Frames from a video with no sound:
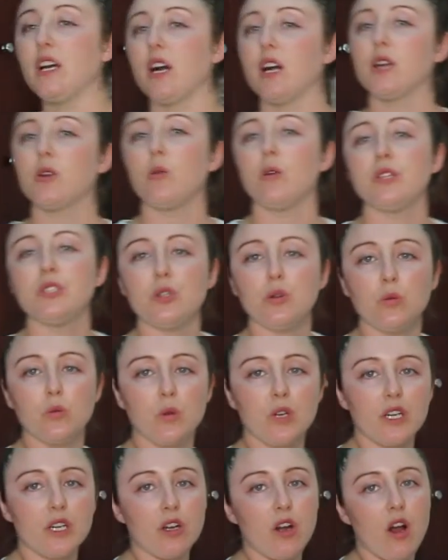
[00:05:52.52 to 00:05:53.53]
are going to
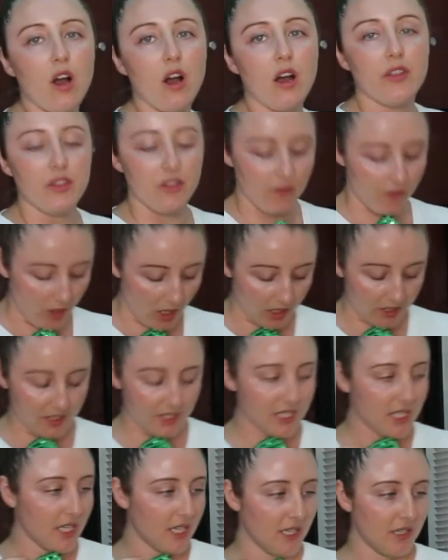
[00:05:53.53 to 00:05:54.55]
work on the
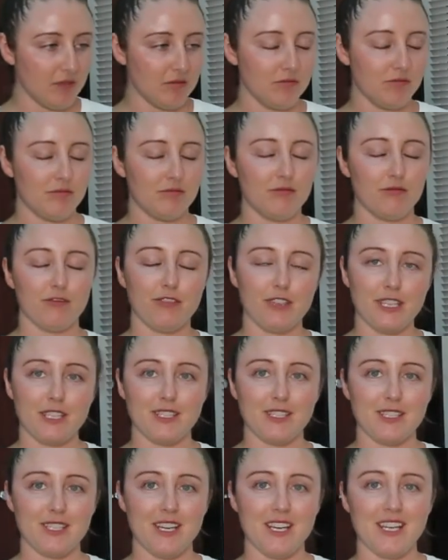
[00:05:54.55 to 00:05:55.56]
frosting. Fix
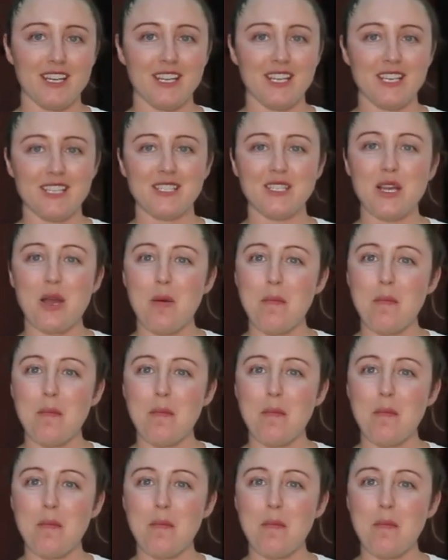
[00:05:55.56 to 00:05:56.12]
this